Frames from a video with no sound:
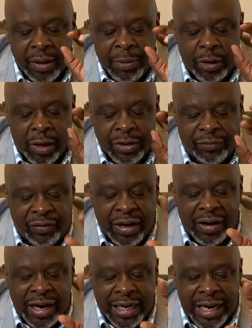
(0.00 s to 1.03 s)
because
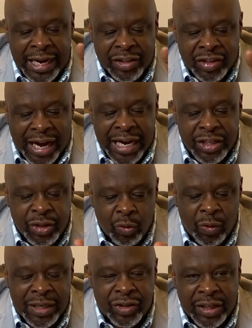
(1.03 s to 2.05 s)
fear and anxiety
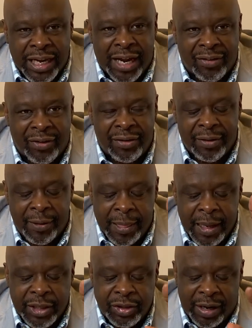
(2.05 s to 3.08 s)
runs together.
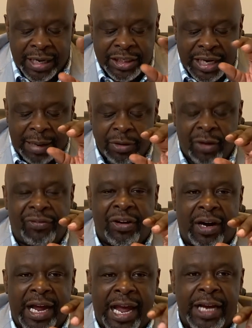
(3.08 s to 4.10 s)
So anytime you
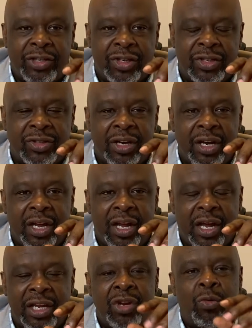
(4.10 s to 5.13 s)
feel anxious,
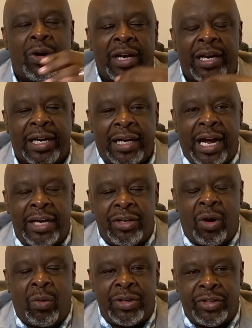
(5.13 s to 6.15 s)
you want to let God
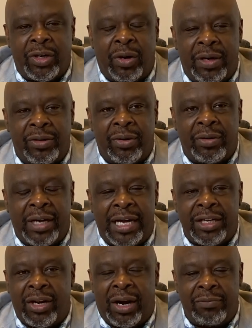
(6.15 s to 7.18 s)
know what you're going through. God,
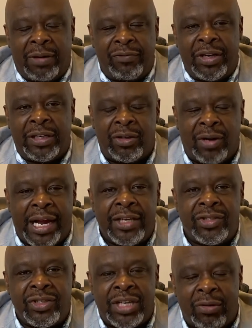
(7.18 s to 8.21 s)
you know, I'm, I'm, feeling a little
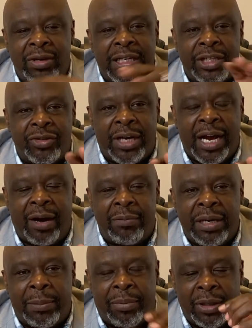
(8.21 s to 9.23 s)
anxious. I really need you to help me
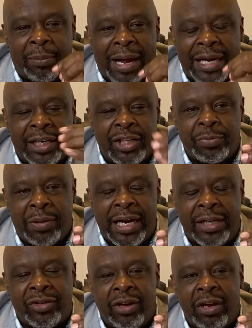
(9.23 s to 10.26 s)
to pull up out of this
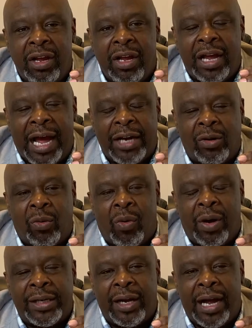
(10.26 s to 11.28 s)
place. I don't
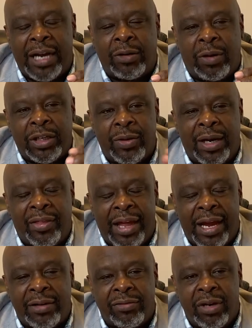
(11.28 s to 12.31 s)
want to. I don't want to do
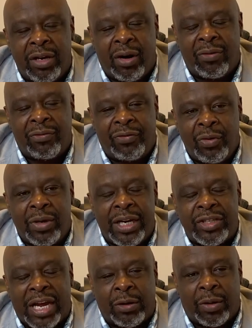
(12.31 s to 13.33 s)
anything, you know,
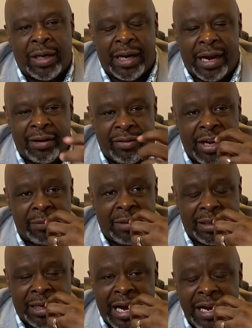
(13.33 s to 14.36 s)
foolish. I don't want to allow anything in my
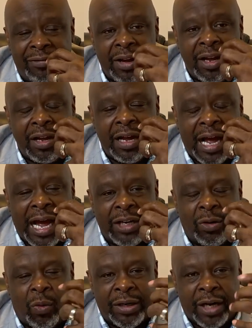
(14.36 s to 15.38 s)
life I
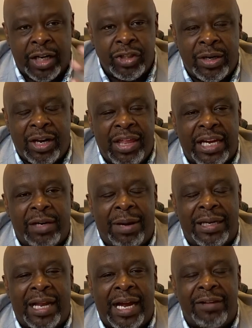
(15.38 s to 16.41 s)
don't want to usher anything into my
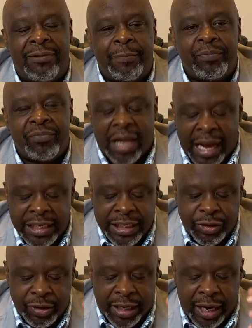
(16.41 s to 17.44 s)
life. I
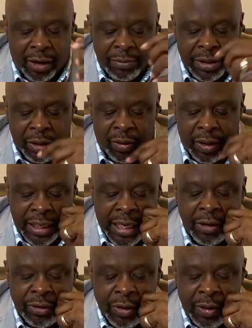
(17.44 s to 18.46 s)
need you to help me, Lord. And
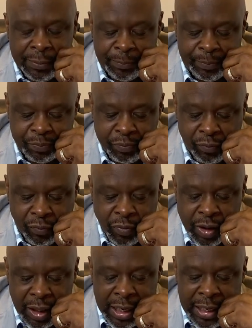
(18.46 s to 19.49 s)
he'll do
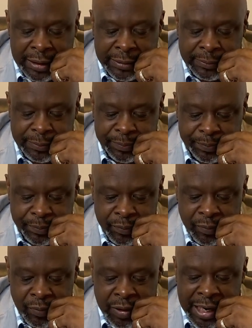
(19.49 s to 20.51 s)
it. Uh,
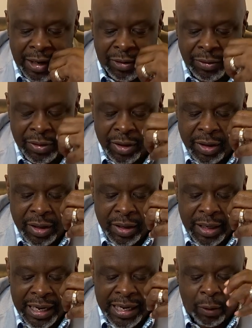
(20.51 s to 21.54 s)
now,
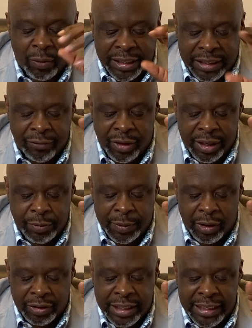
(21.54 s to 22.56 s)
and I want to give you this
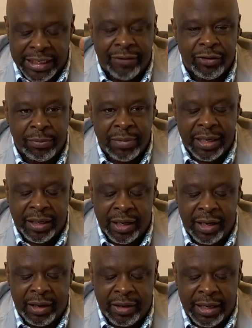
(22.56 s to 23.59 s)
because God gave it to me.
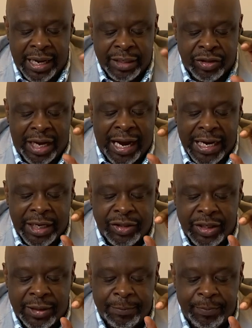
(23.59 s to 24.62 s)

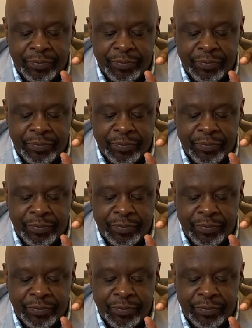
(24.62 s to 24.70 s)
Anxiety